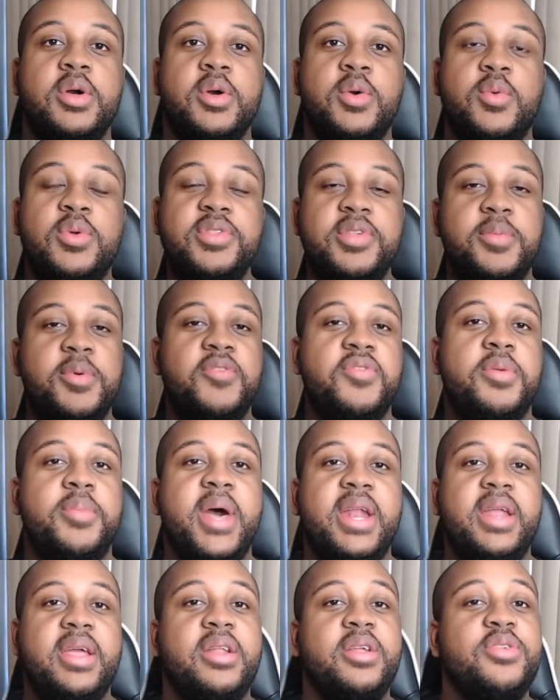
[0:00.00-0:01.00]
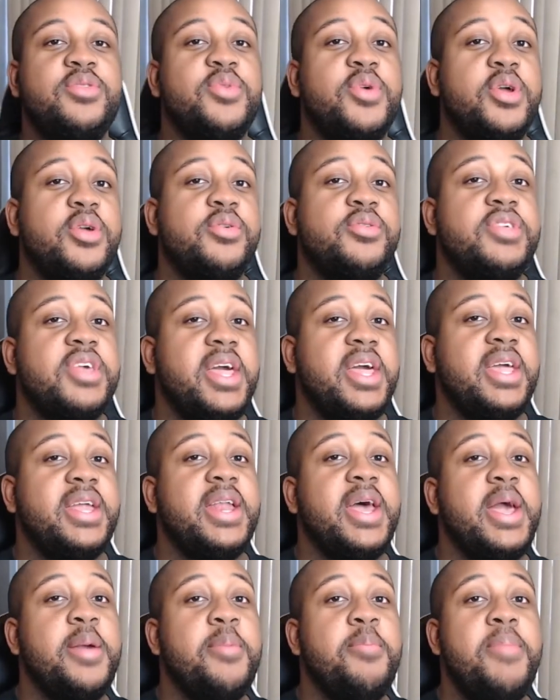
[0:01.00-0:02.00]
What's up everybody, it is Royal J
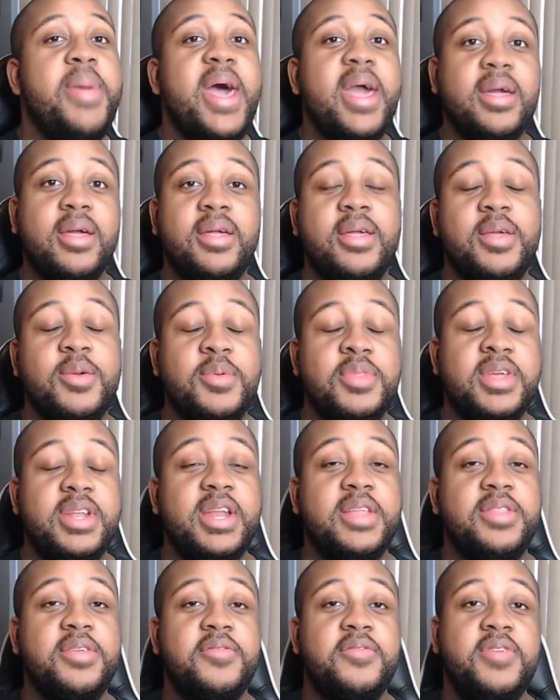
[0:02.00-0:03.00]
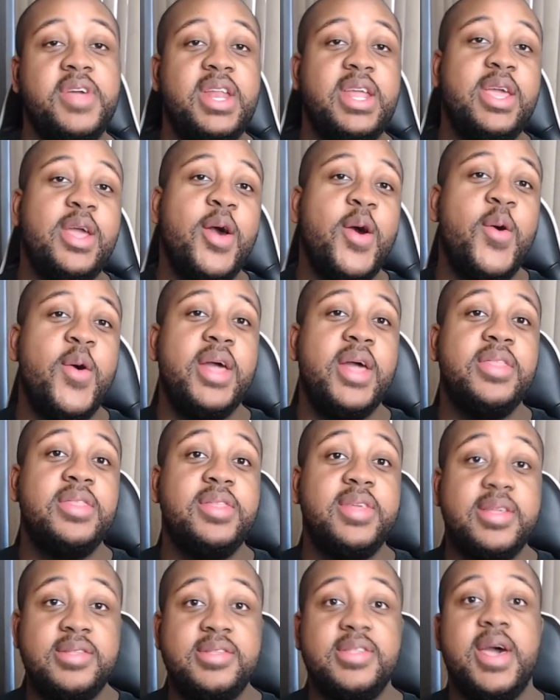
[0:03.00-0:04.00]
and I am back again with another video and
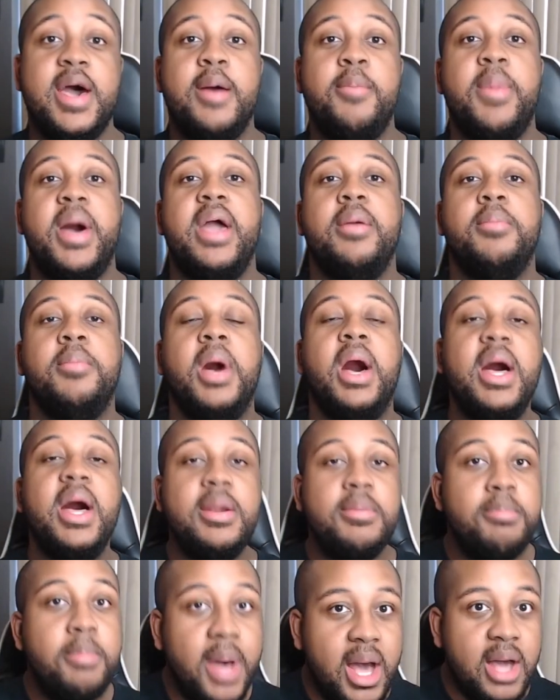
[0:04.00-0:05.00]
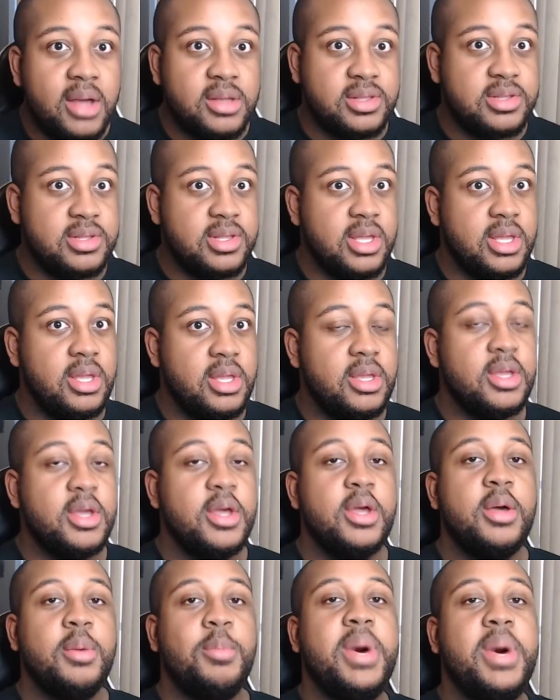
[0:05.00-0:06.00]
this time I am unboxing
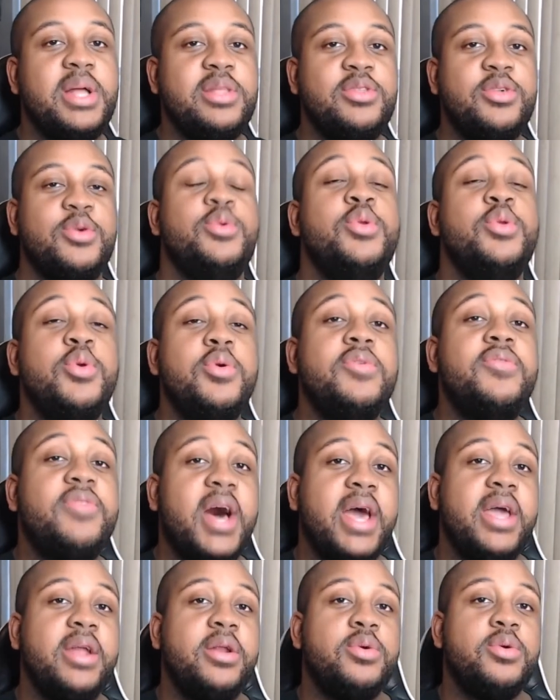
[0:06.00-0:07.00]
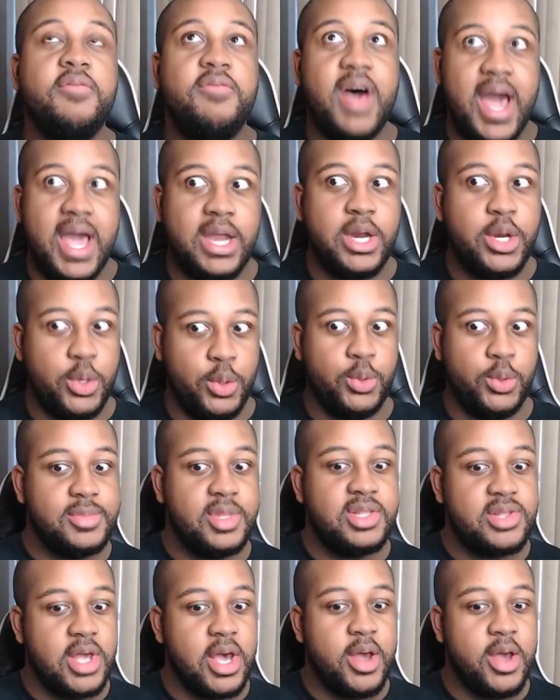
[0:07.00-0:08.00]
my two new vinyls, I know,
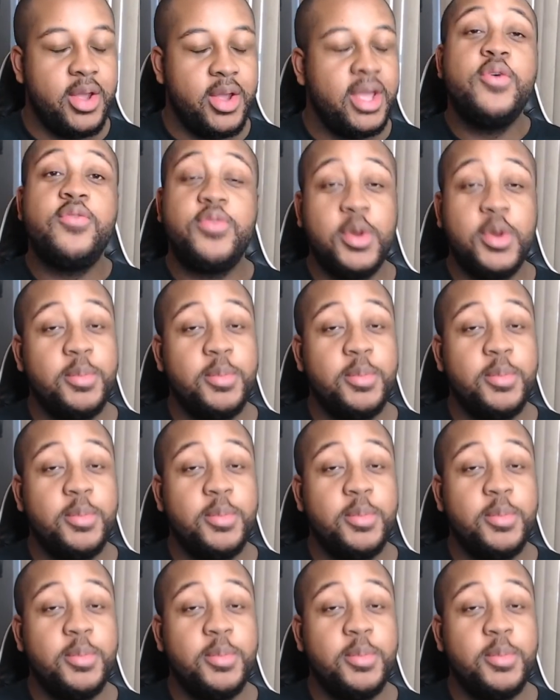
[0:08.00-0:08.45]
sorry, from